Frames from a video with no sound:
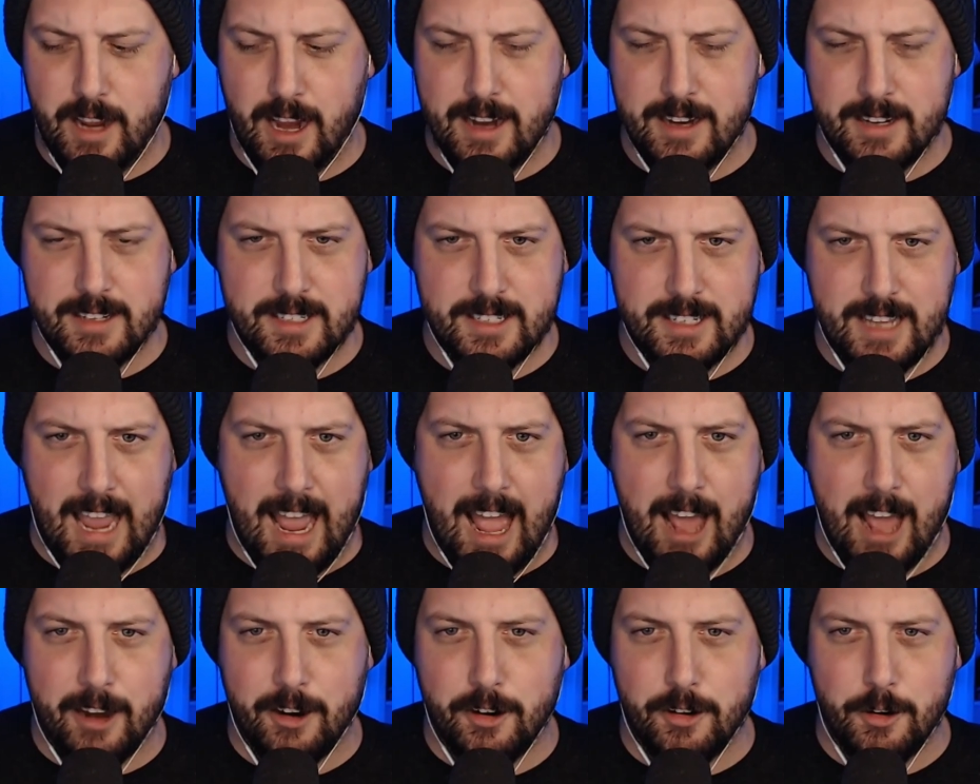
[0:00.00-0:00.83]
kind of
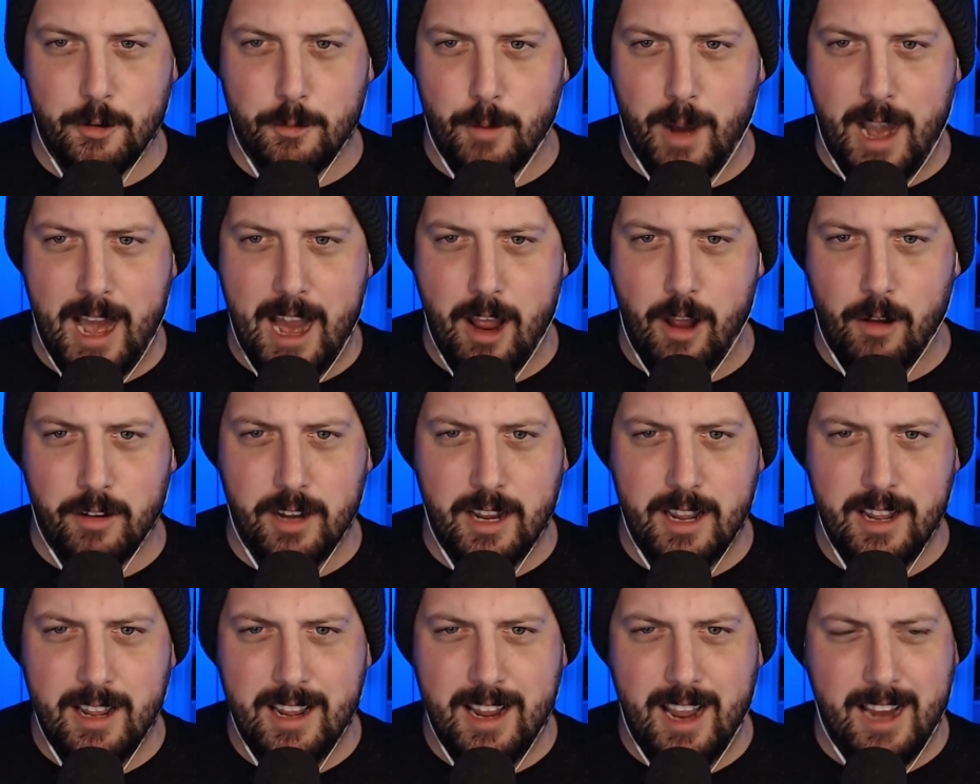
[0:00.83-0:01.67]
scattered
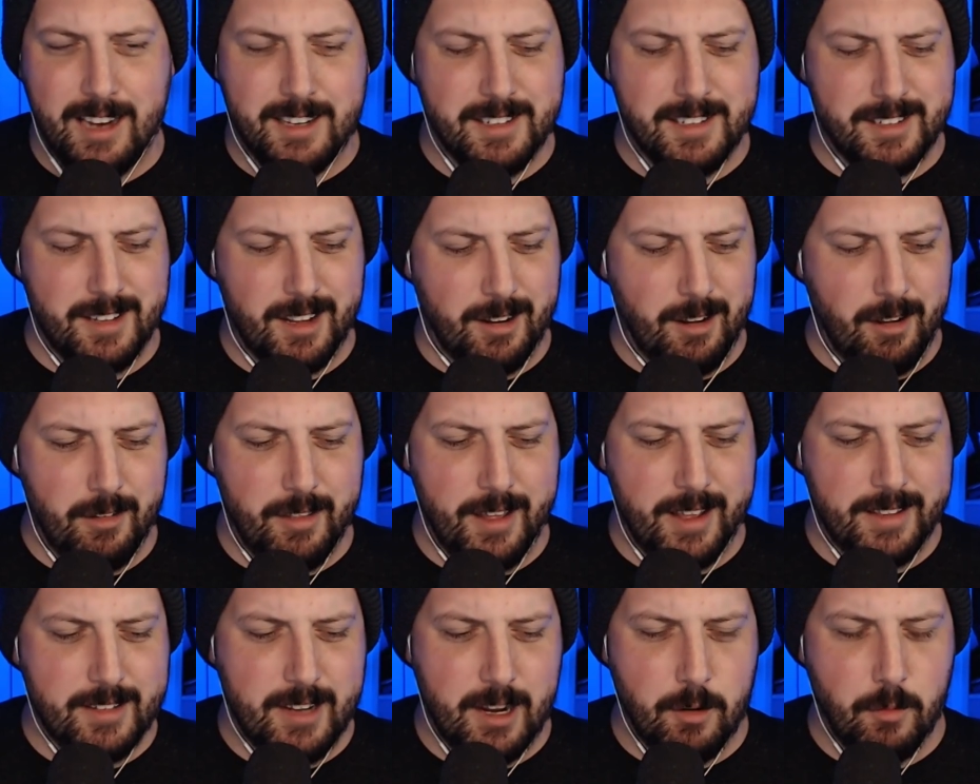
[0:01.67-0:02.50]
around, and she's like, "Oh,
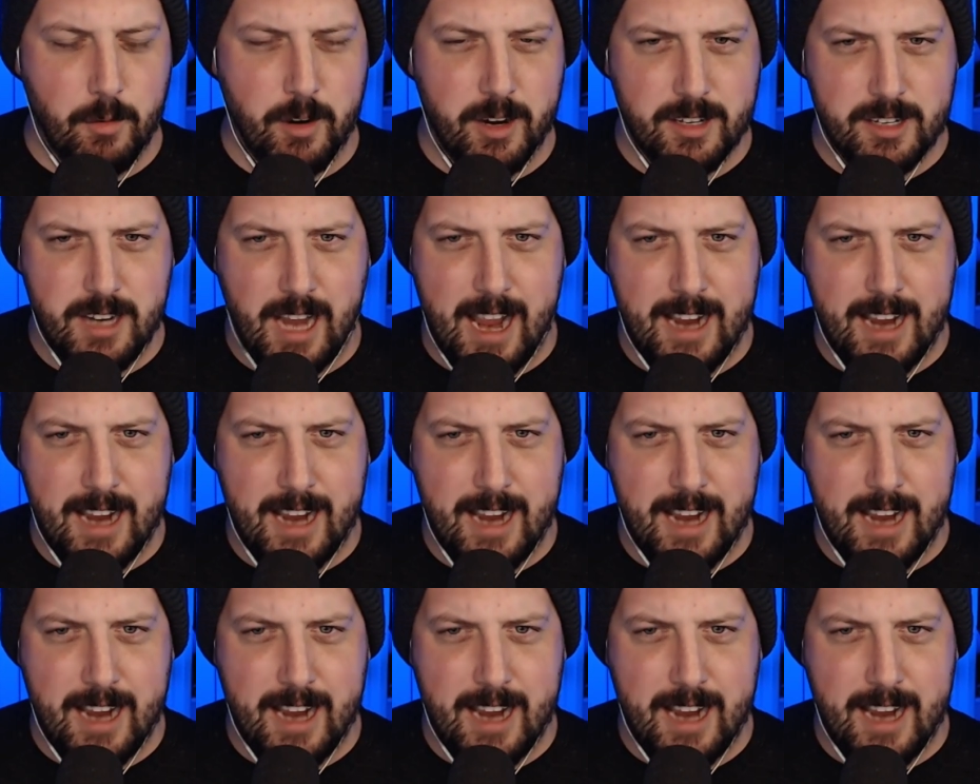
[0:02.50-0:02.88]
that's kind of weird."